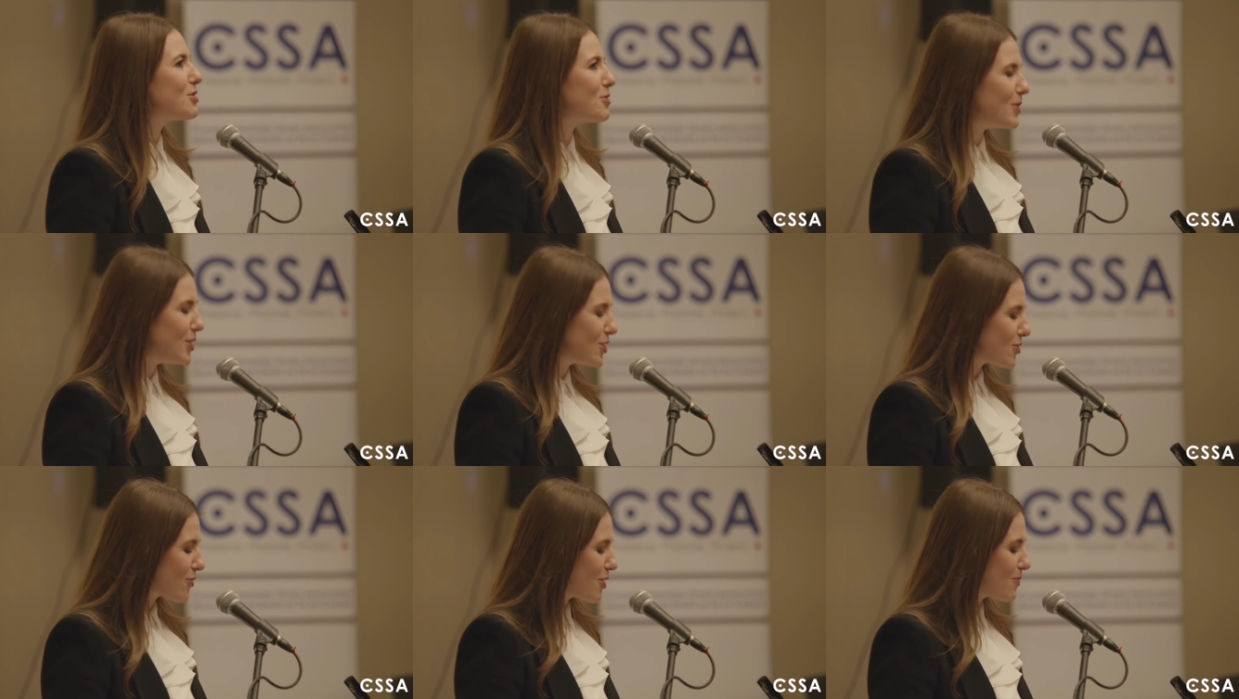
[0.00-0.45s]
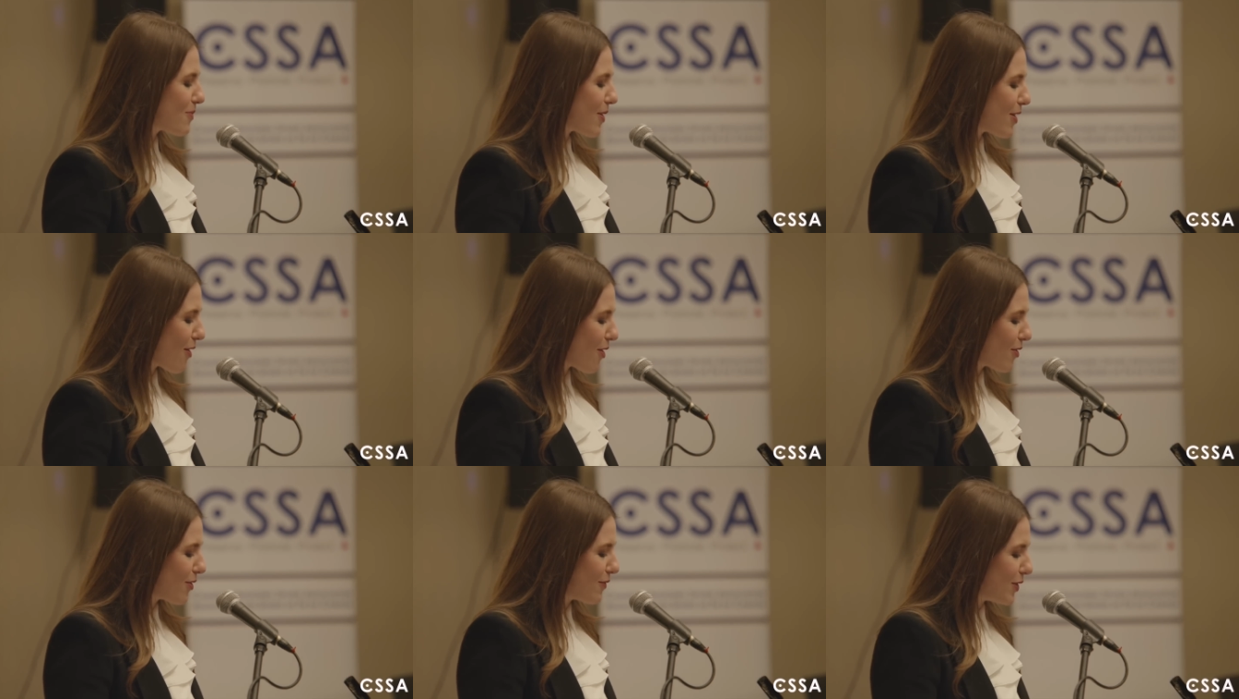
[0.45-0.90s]
to be joined by
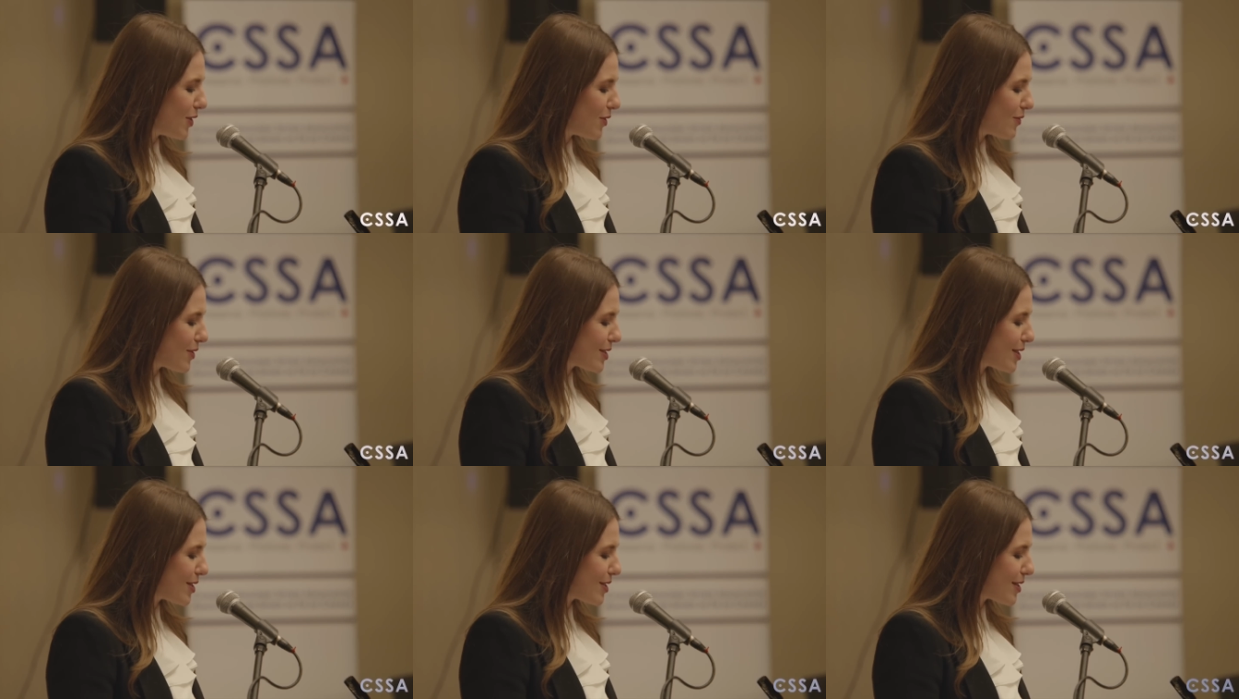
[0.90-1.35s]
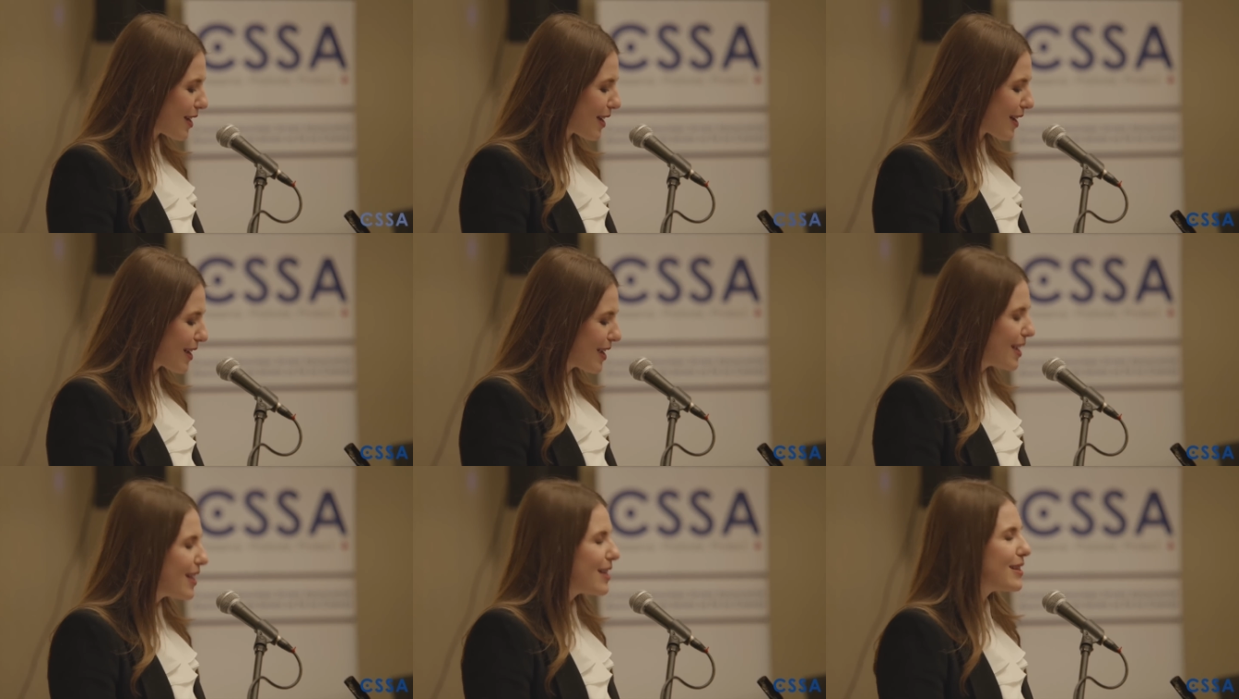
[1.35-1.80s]
all of you. This is a
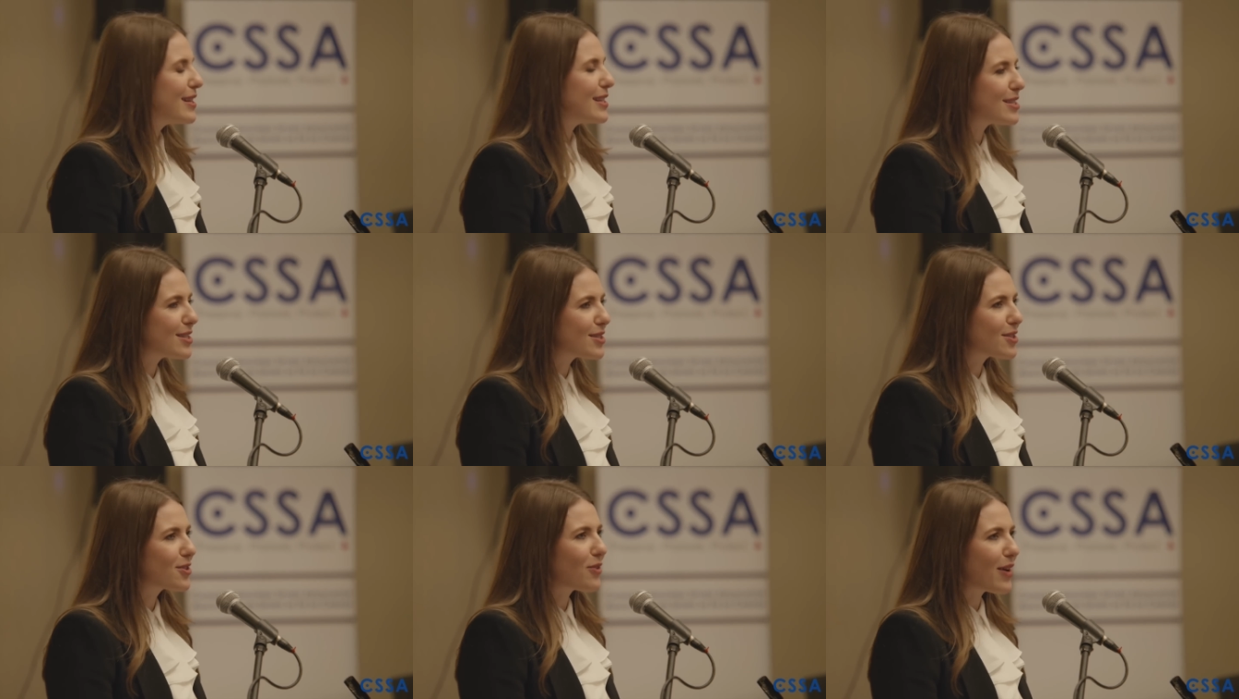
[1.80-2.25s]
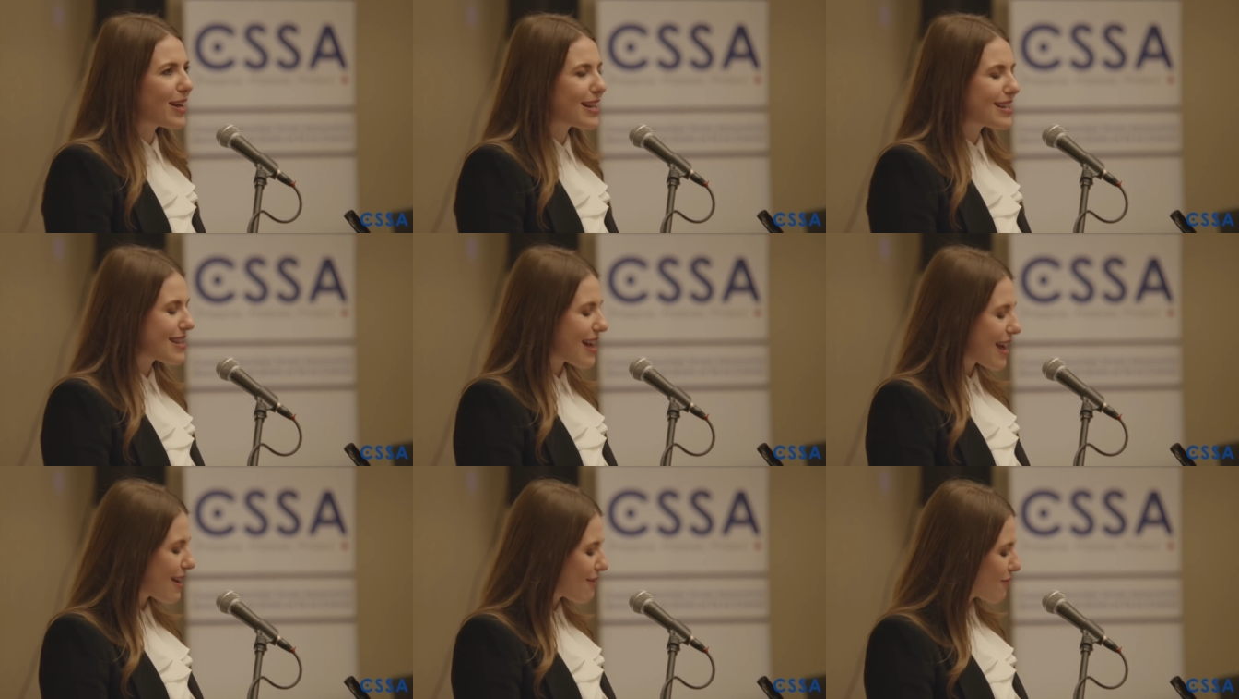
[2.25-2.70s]
this is a great
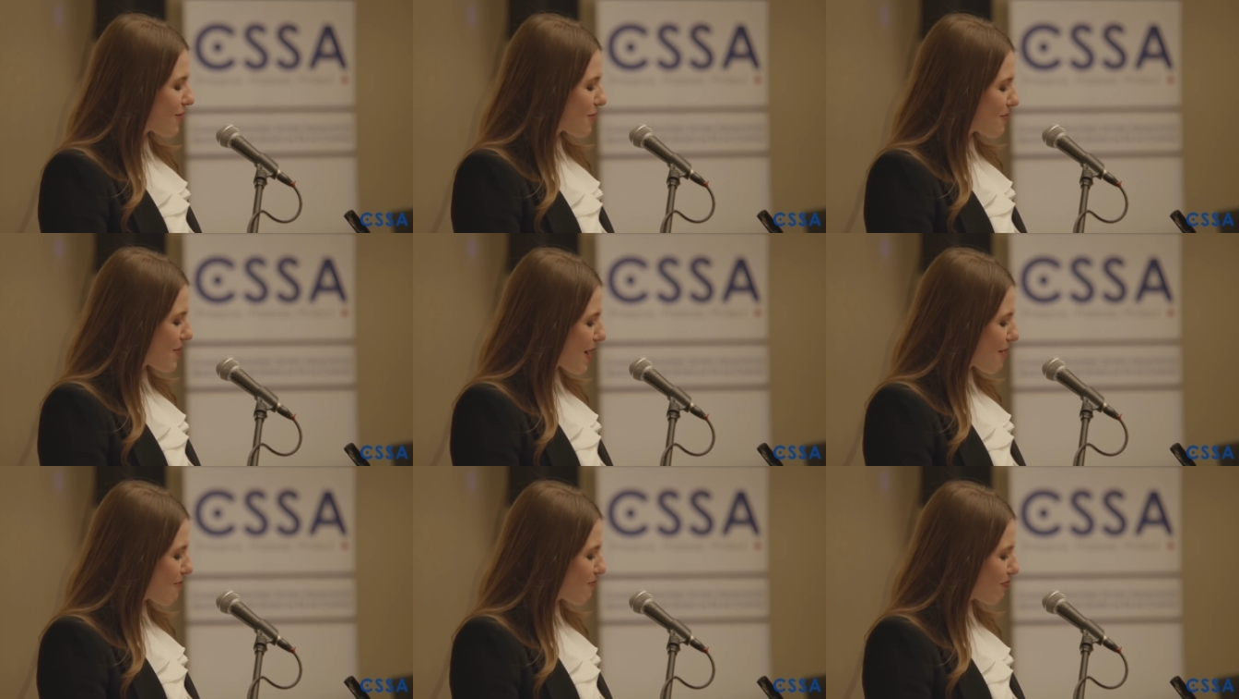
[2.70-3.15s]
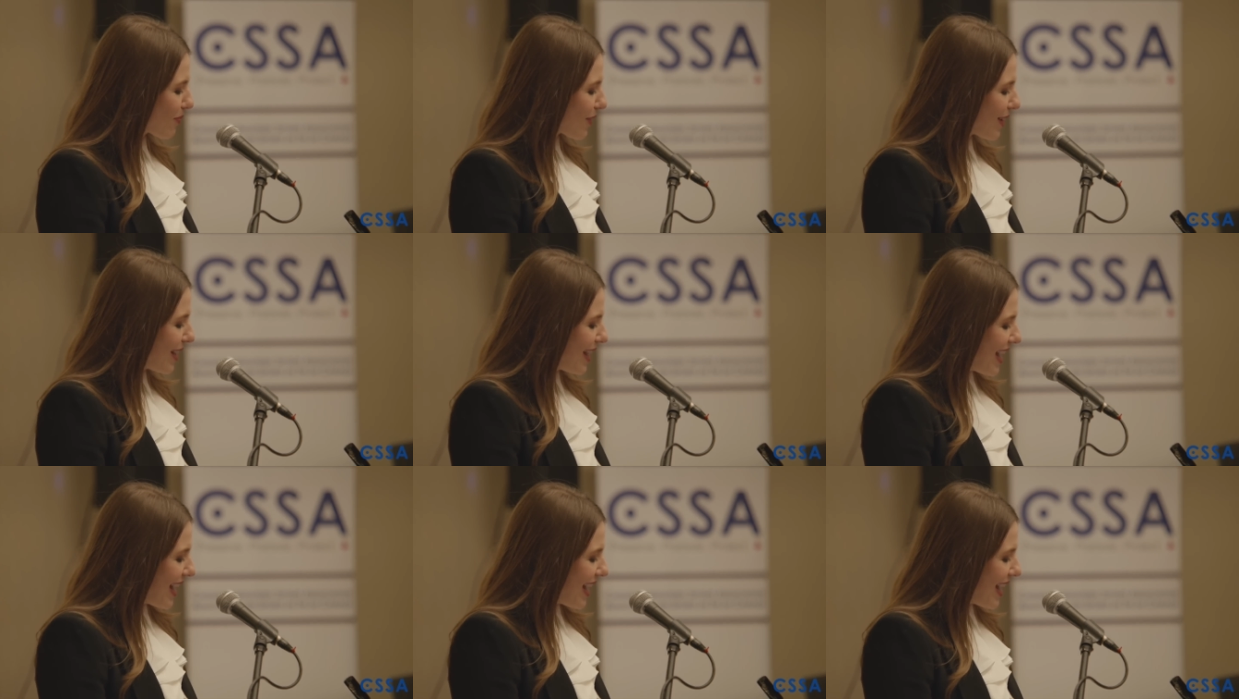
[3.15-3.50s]
night for me.